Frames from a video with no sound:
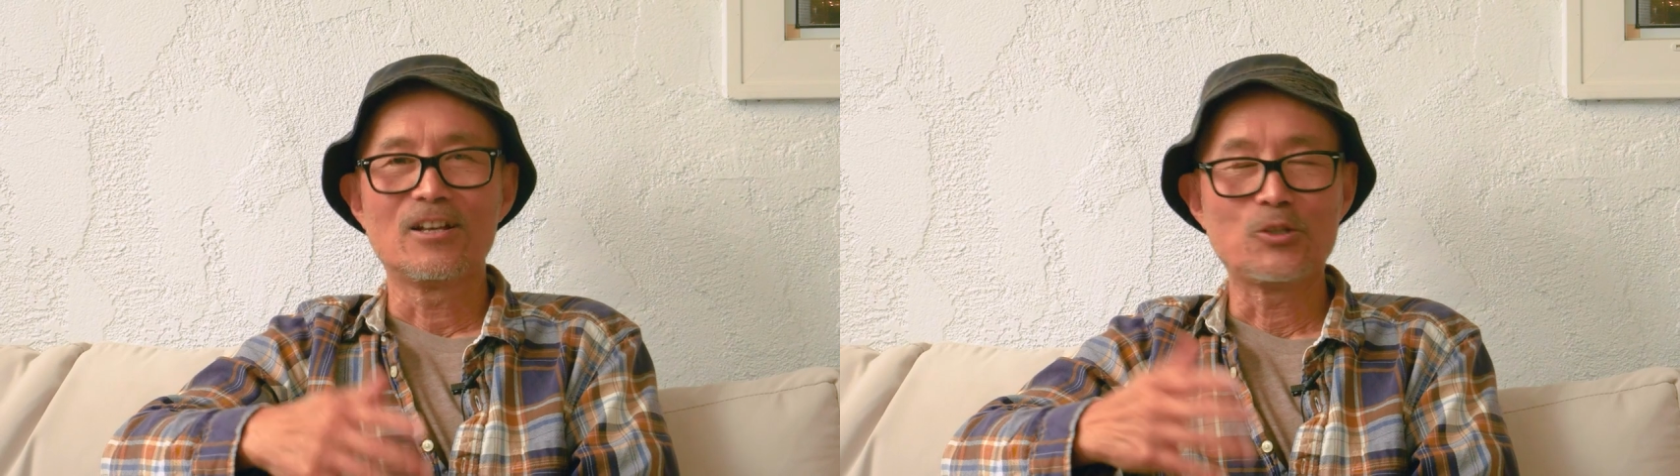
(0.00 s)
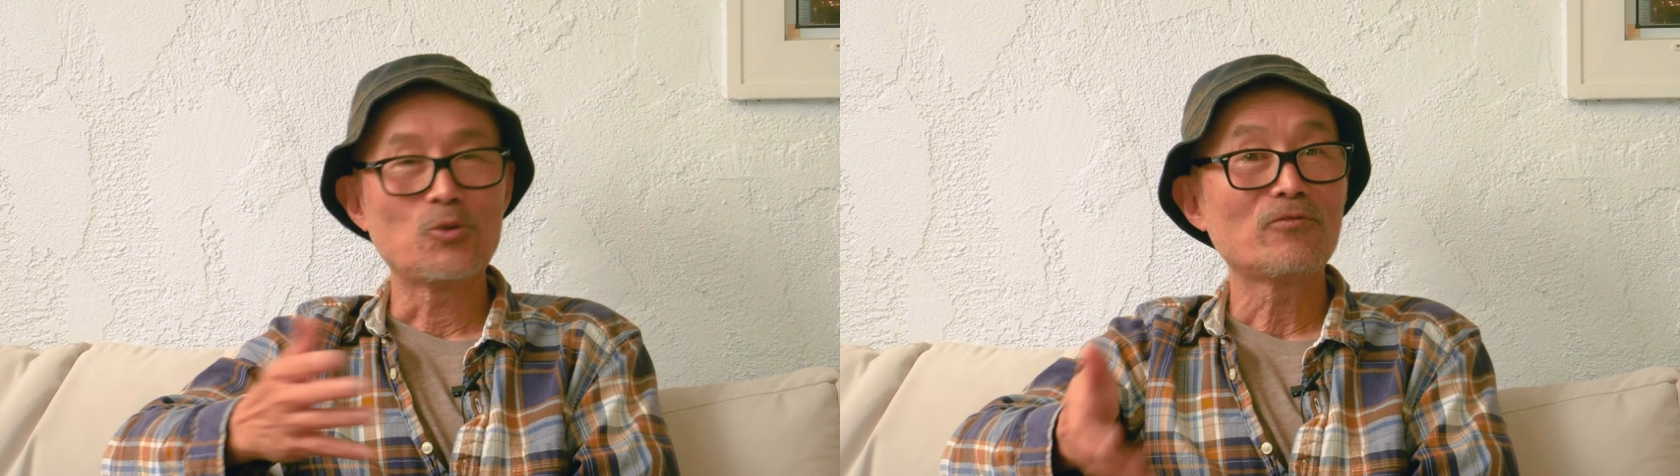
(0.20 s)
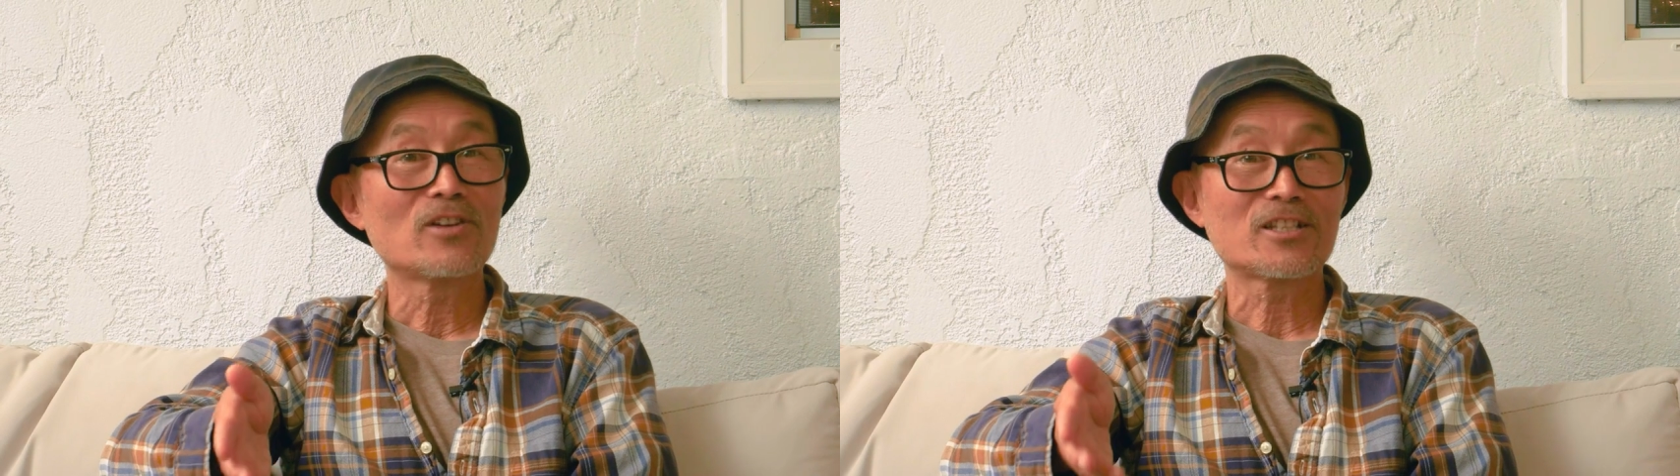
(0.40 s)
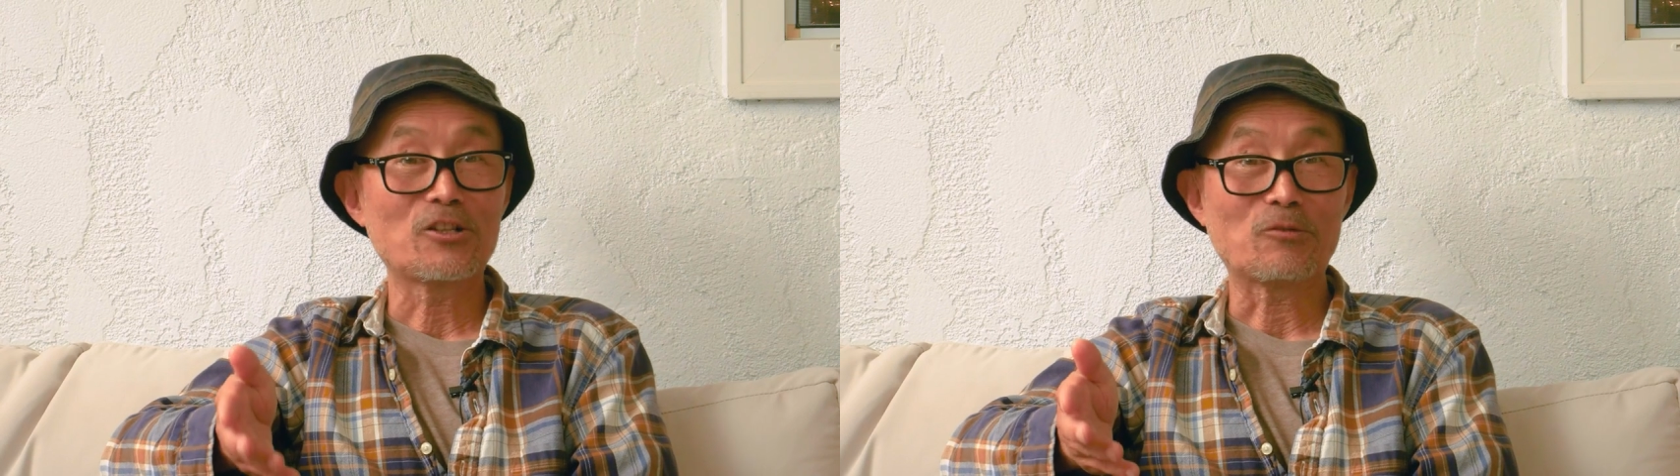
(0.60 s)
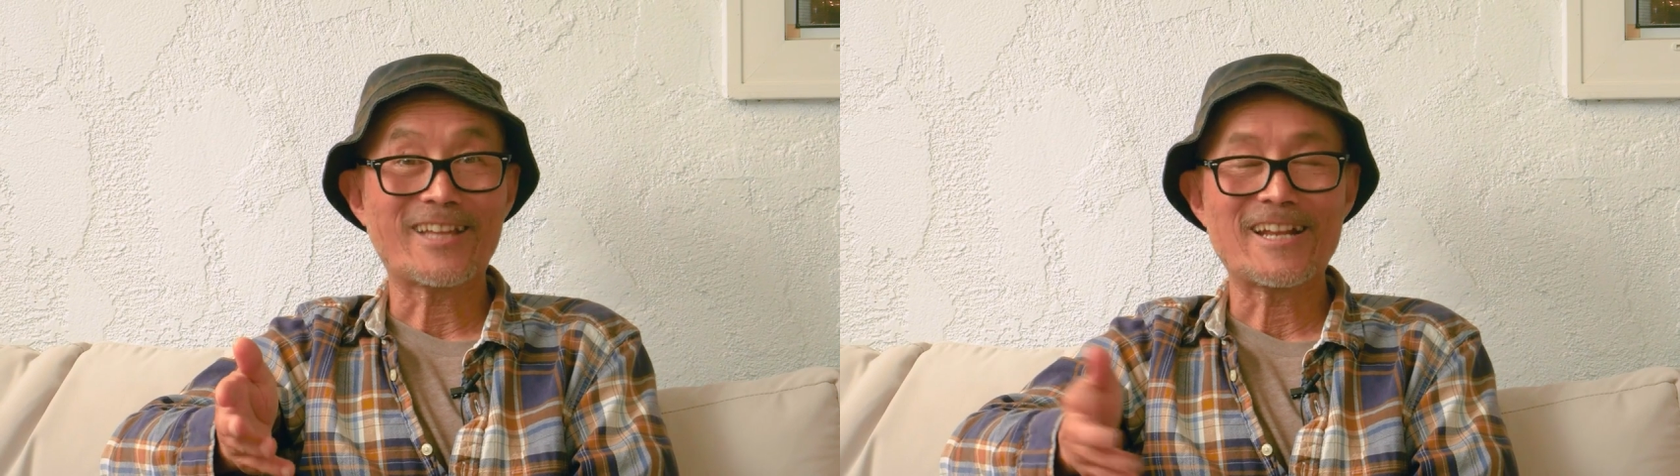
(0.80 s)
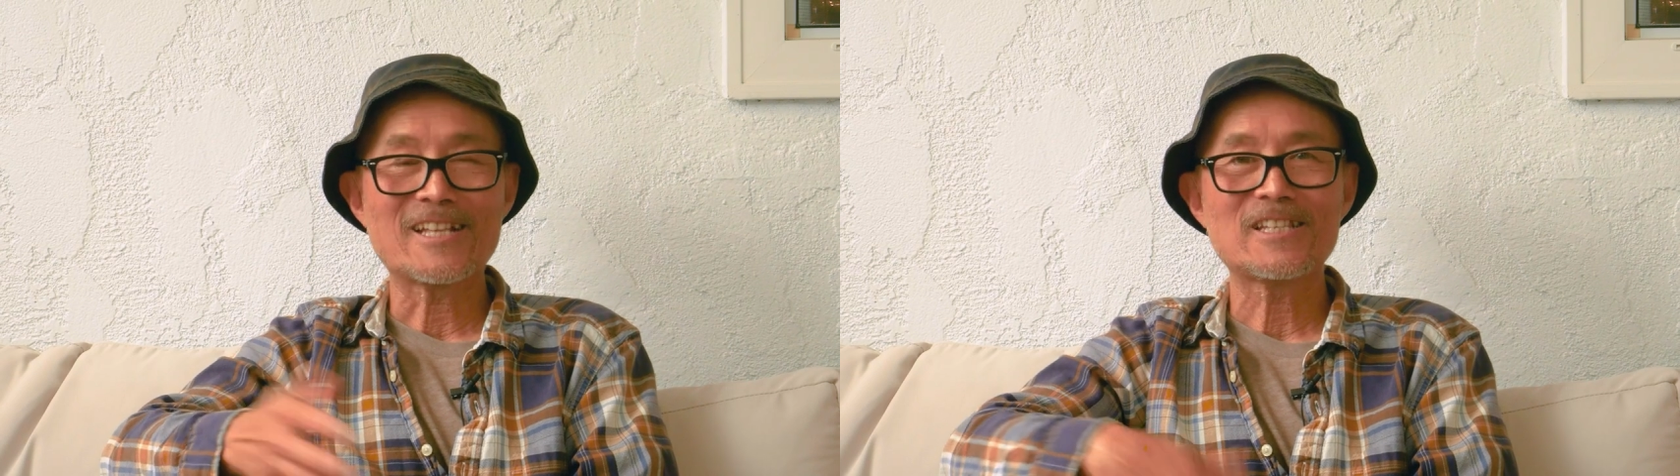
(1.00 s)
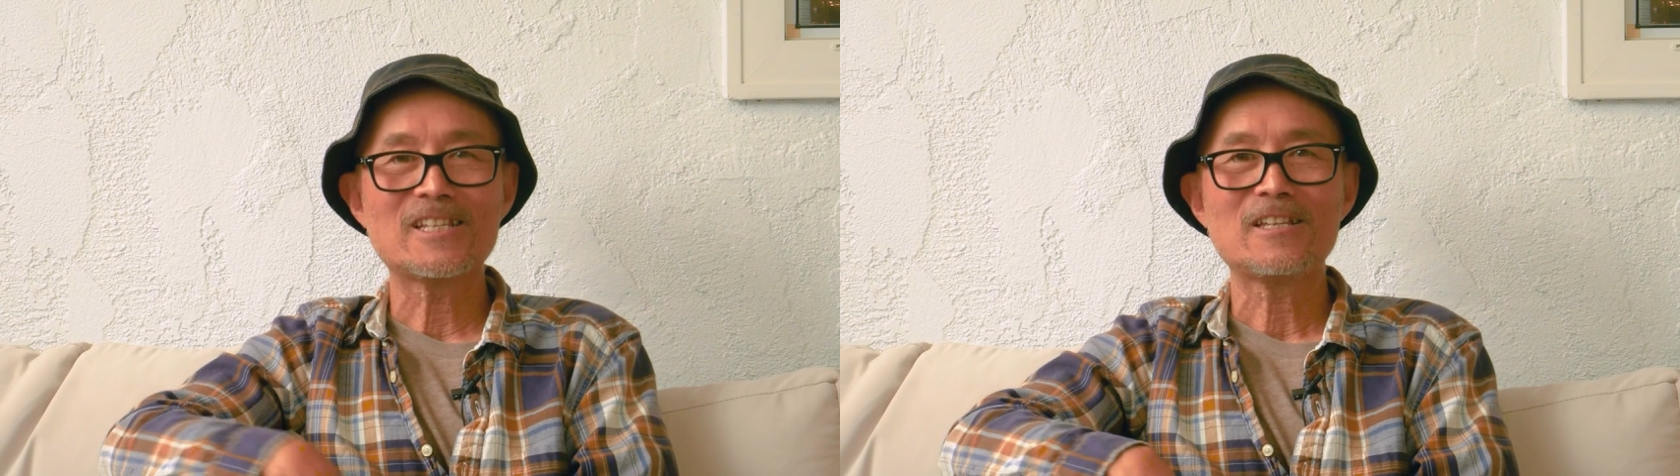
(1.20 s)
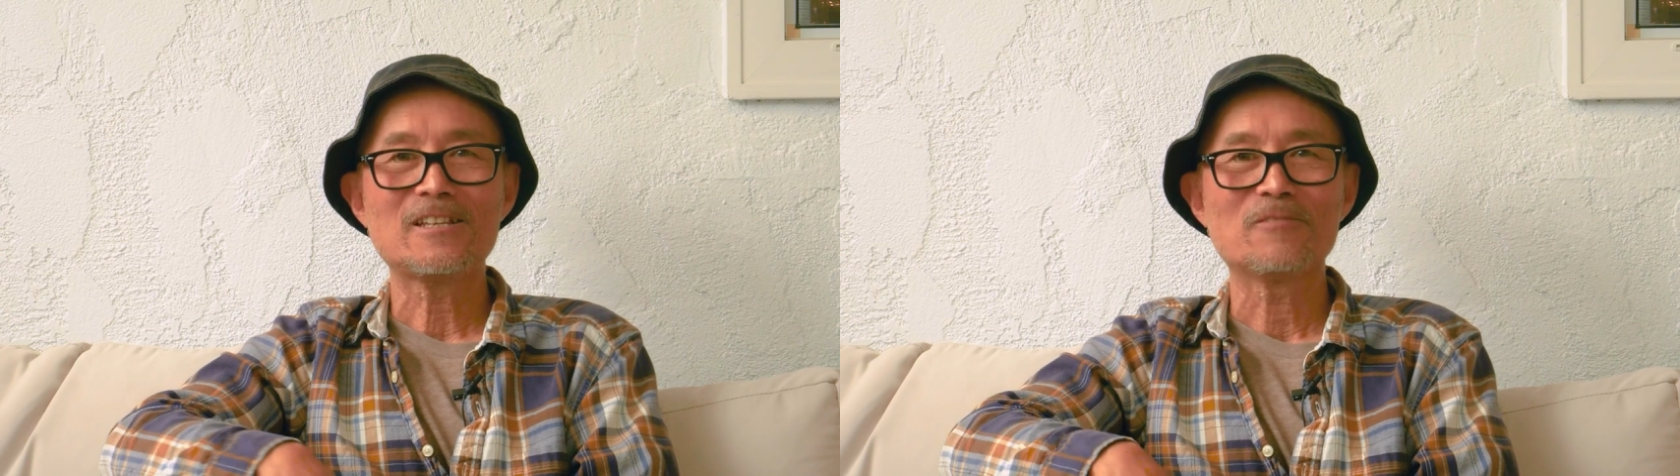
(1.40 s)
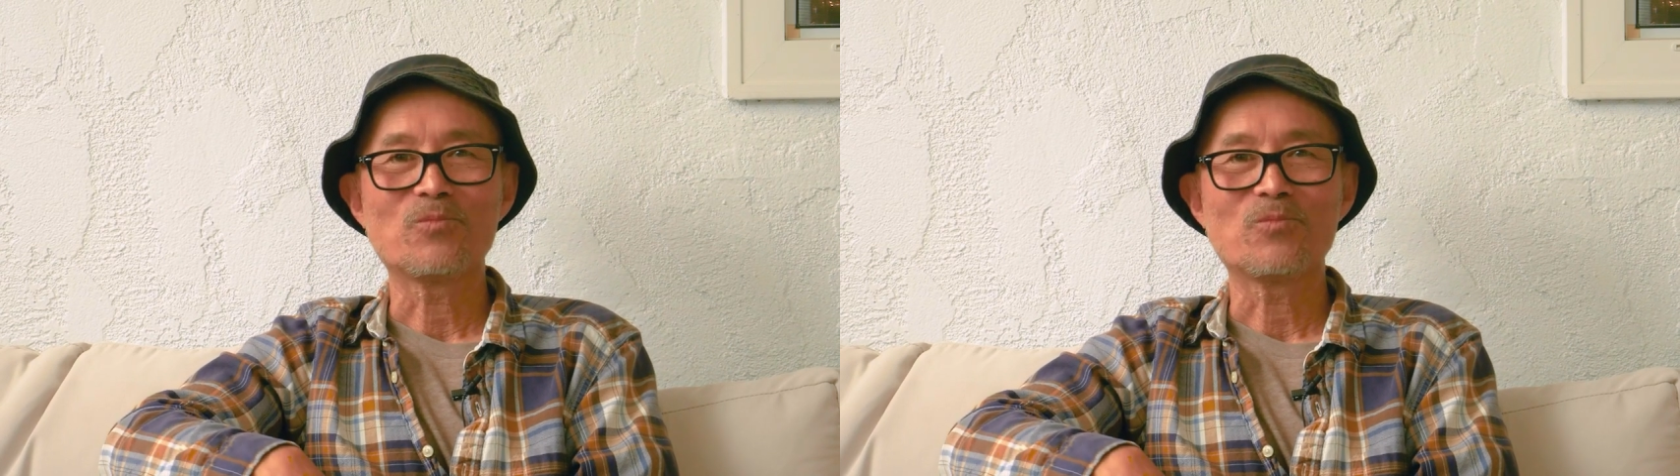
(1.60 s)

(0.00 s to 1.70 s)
University of Tennessee